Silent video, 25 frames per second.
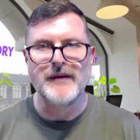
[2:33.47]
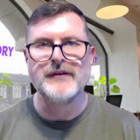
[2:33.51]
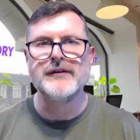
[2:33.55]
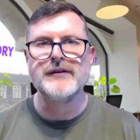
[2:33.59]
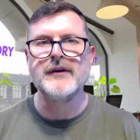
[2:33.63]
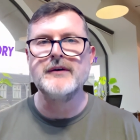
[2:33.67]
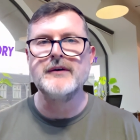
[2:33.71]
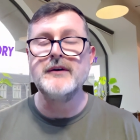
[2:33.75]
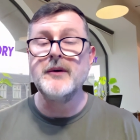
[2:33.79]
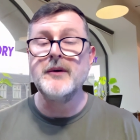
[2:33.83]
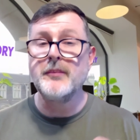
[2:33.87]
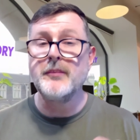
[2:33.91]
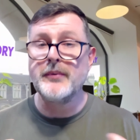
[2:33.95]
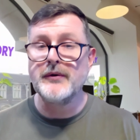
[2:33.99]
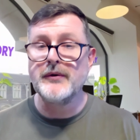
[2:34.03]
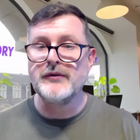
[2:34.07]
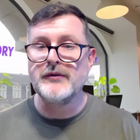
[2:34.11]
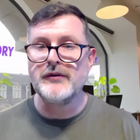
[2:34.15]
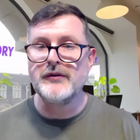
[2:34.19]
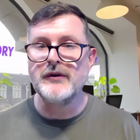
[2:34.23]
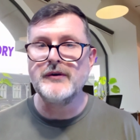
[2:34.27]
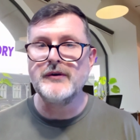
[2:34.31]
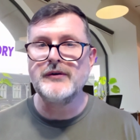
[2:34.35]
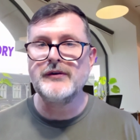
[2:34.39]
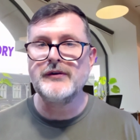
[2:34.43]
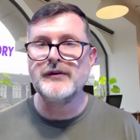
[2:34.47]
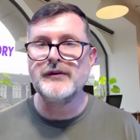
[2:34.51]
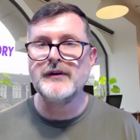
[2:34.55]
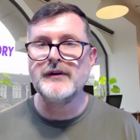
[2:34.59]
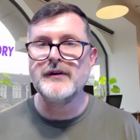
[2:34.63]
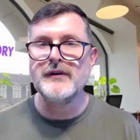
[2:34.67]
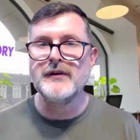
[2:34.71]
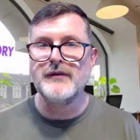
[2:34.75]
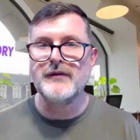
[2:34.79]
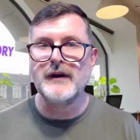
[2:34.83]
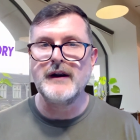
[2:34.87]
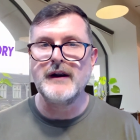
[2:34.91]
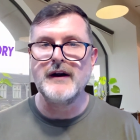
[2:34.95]
So you produce
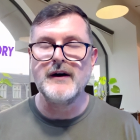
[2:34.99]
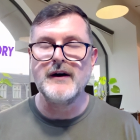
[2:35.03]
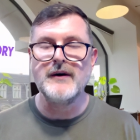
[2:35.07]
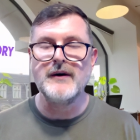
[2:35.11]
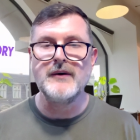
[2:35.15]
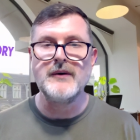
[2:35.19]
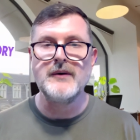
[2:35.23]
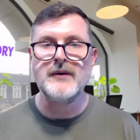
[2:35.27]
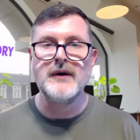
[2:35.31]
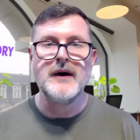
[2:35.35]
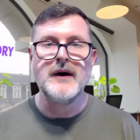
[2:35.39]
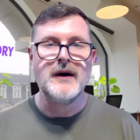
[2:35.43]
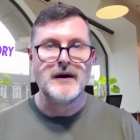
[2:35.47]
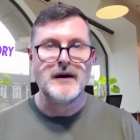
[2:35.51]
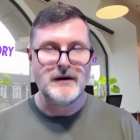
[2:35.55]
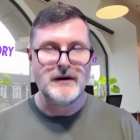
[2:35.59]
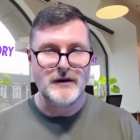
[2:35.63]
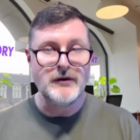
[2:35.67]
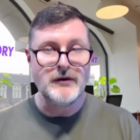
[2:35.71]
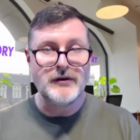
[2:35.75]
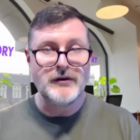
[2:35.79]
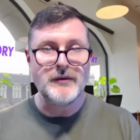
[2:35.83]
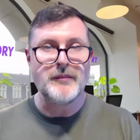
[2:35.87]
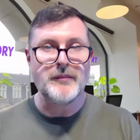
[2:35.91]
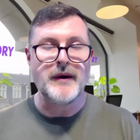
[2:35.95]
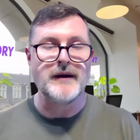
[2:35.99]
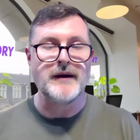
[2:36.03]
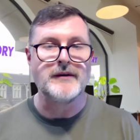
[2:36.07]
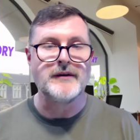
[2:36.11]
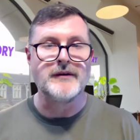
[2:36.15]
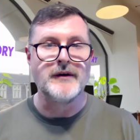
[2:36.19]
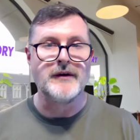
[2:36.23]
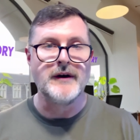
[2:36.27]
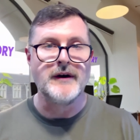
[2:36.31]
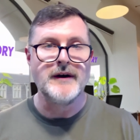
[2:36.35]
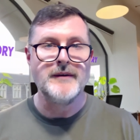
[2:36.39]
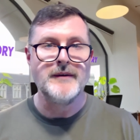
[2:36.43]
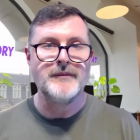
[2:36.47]
the video using
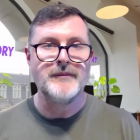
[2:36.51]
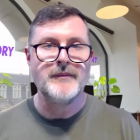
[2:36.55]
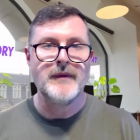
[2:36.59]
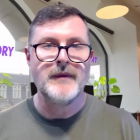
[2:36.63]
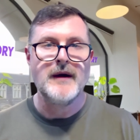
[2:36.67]
Pictory,